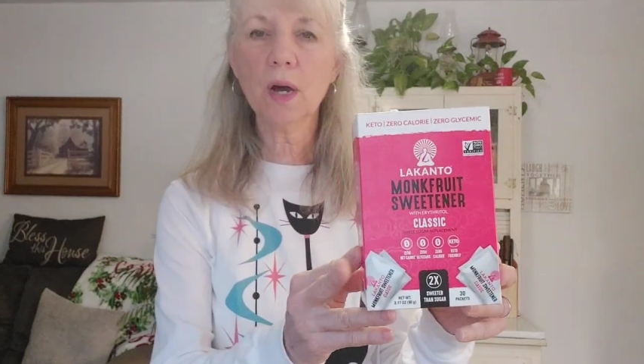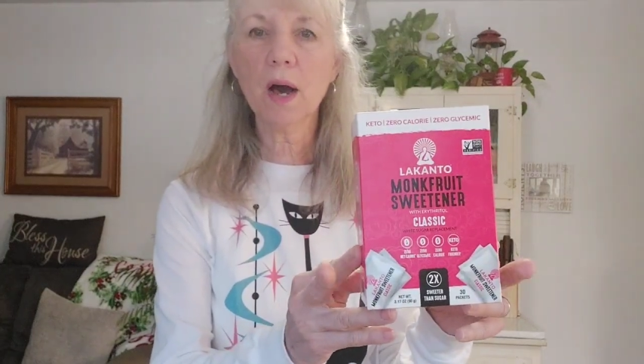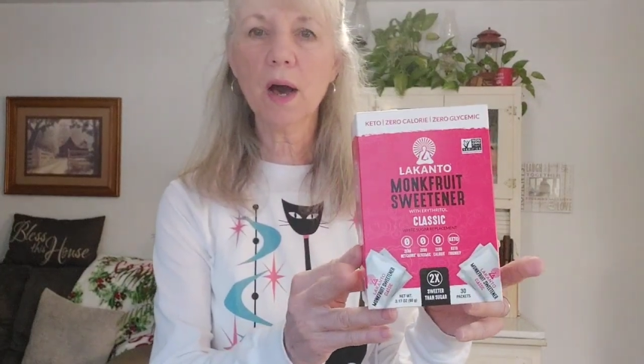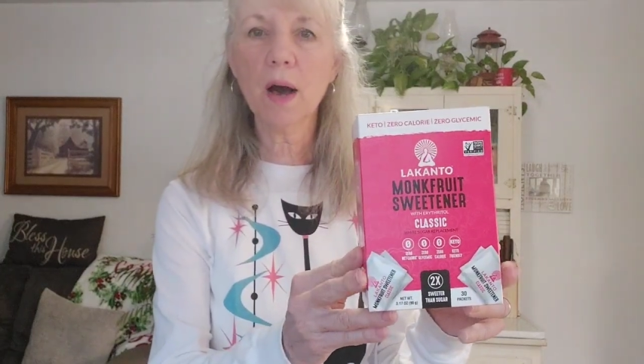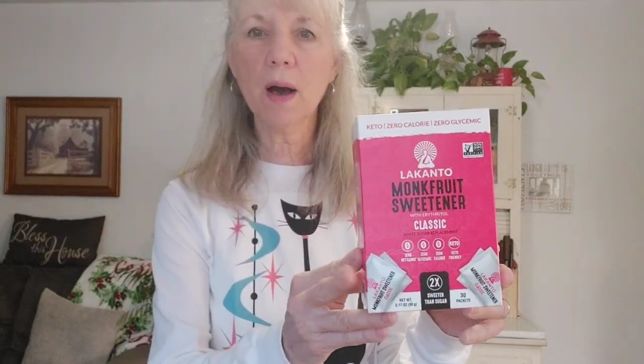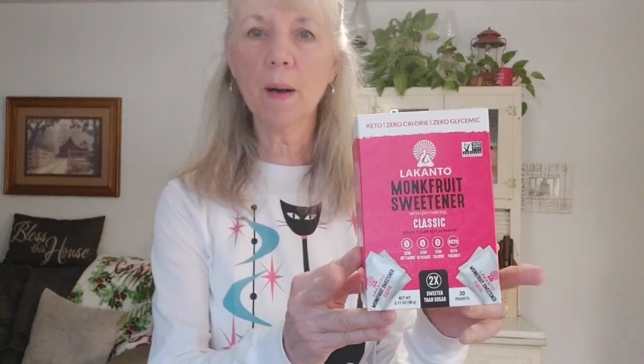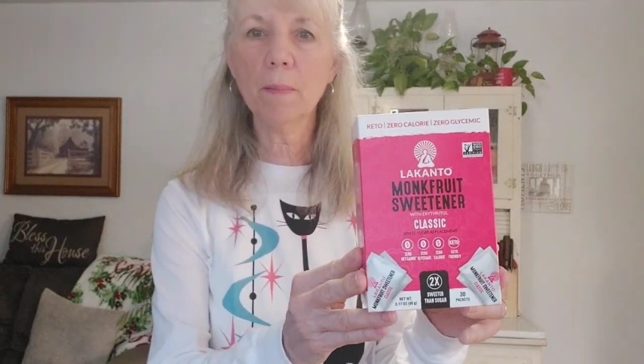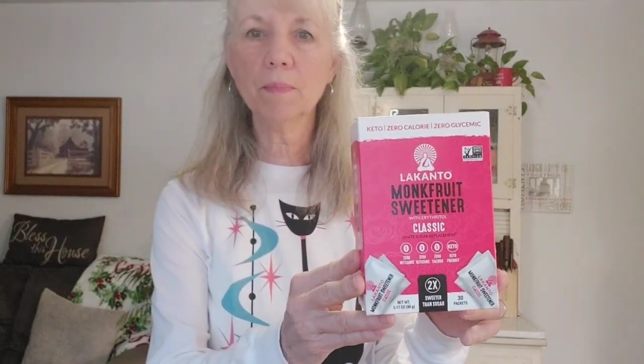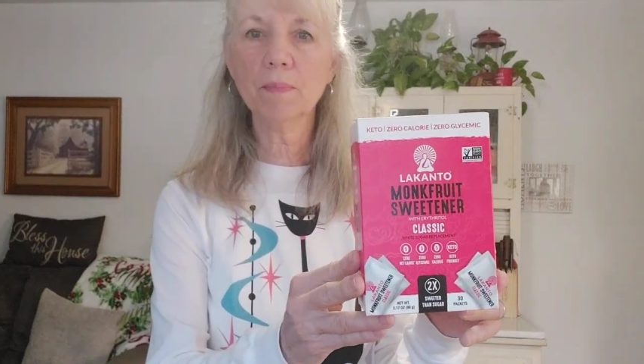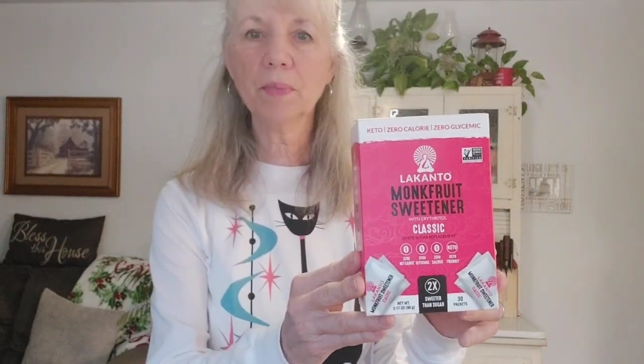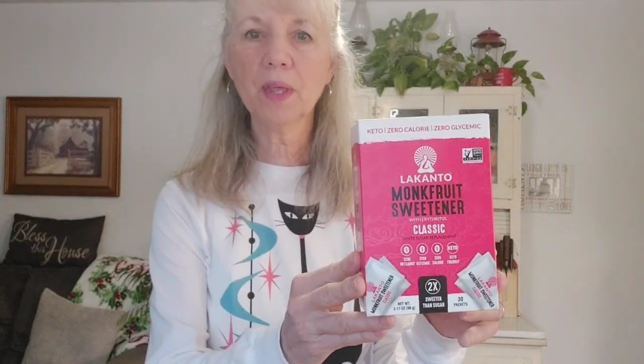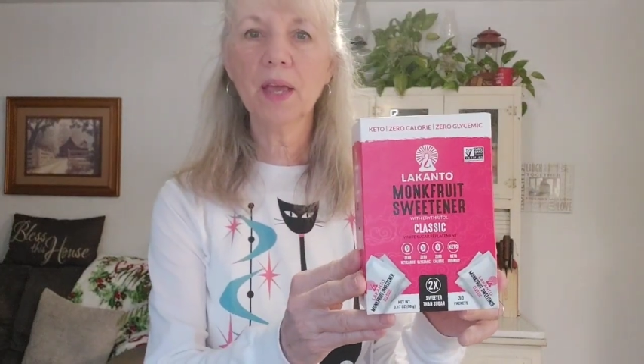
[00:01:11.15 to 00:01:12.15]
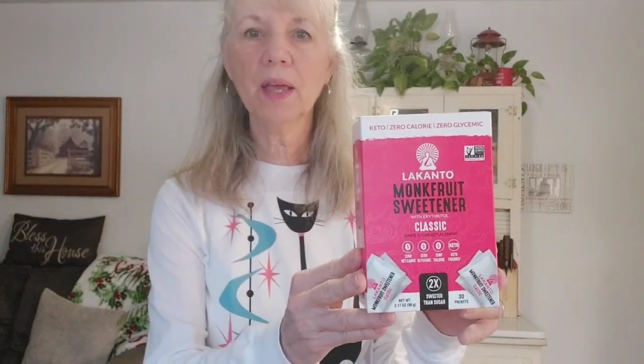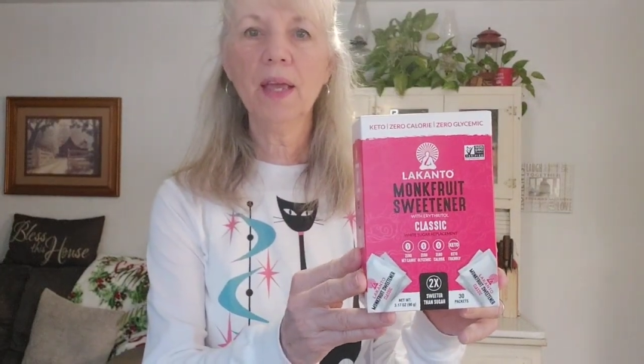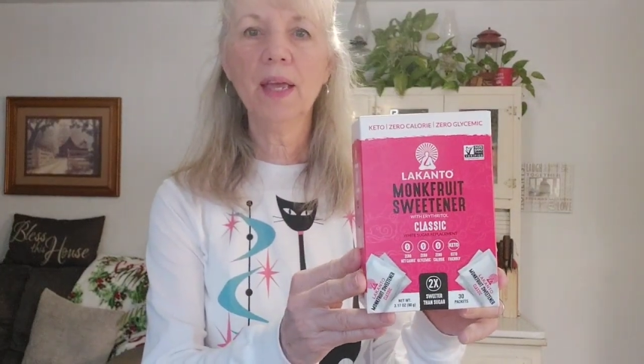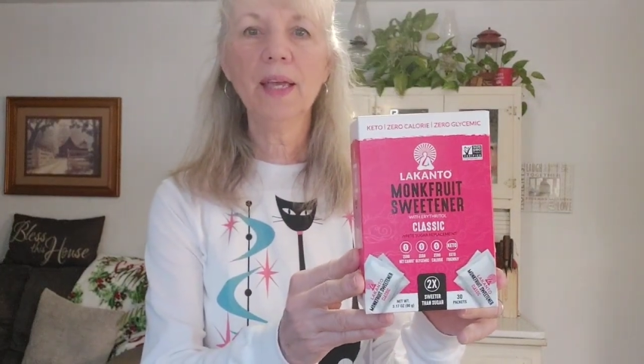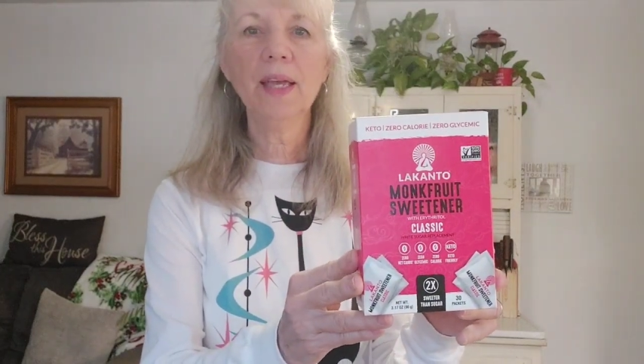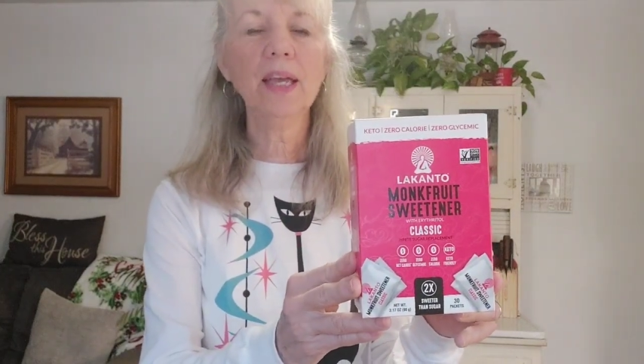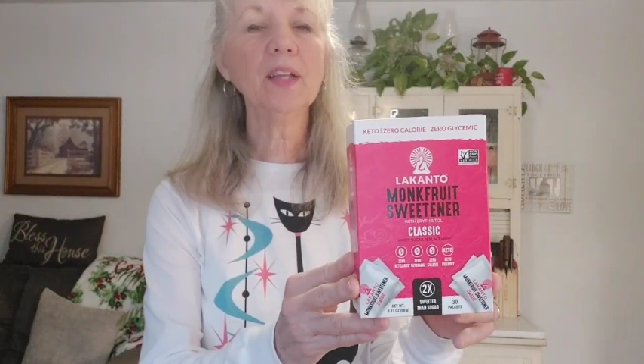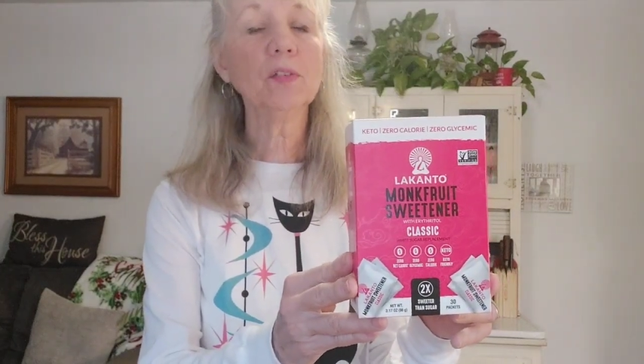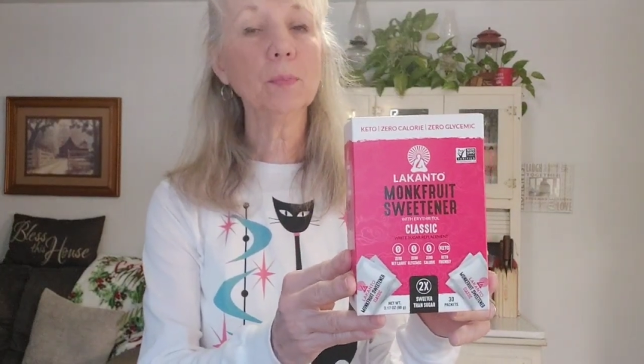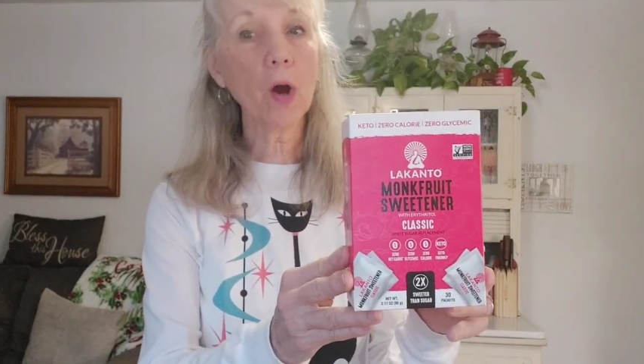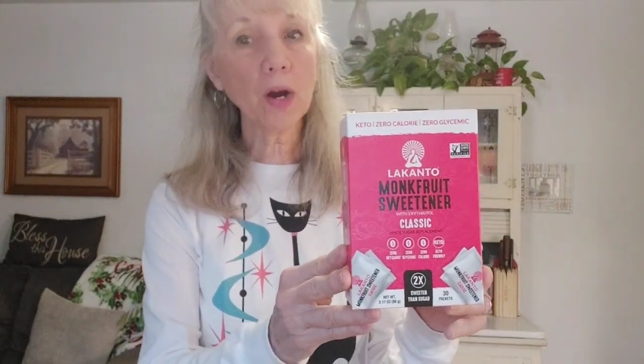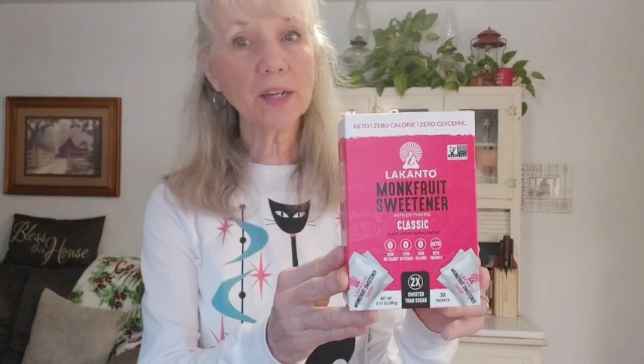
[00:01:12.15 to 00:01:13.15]
Um,
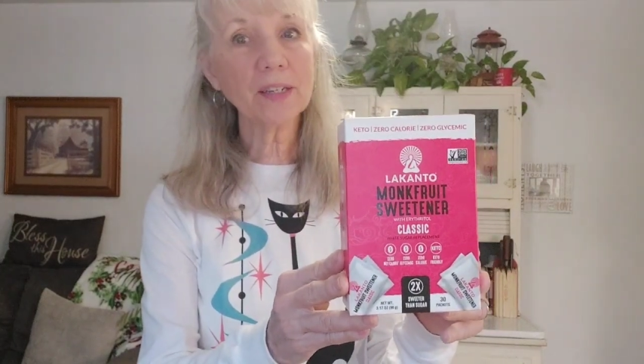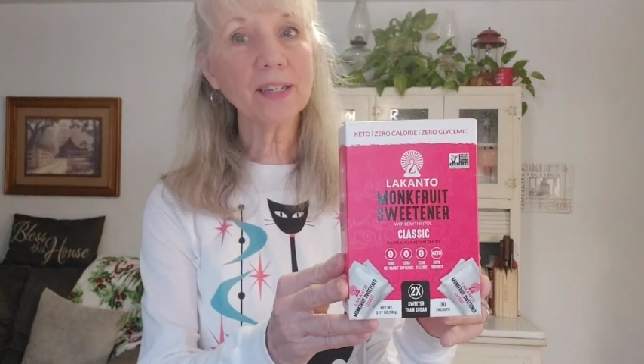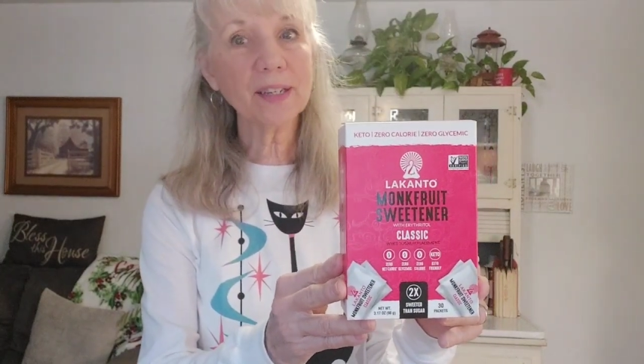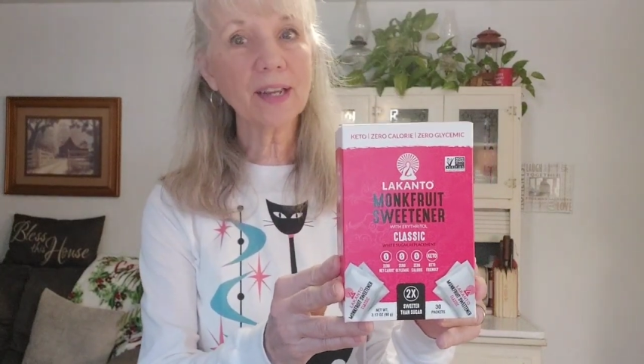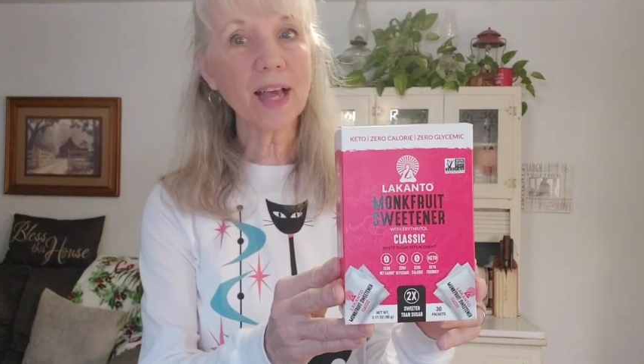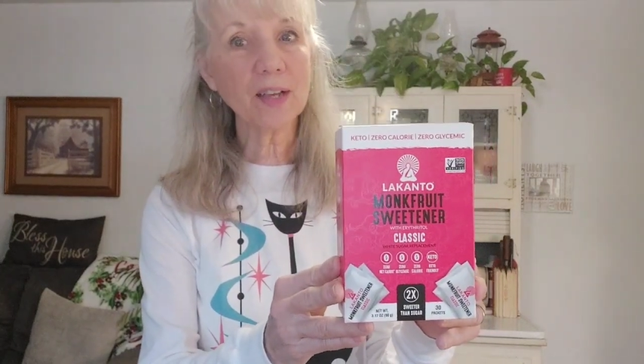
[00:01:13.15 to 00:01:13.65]
it's marketed